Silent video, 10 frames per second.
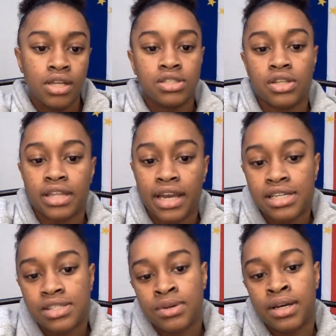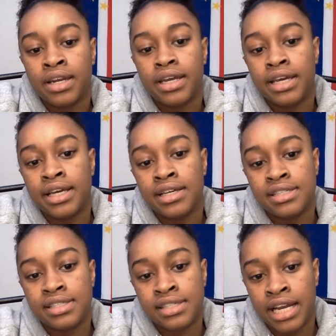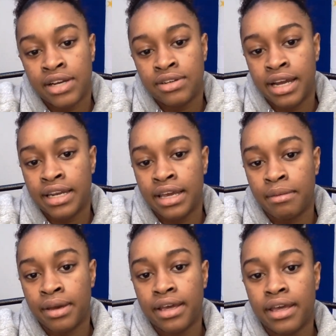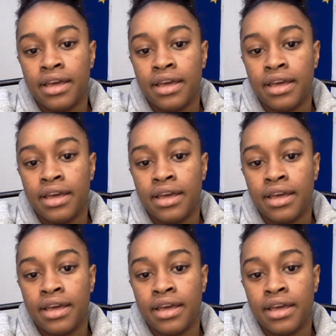So the next one is psychodynamic,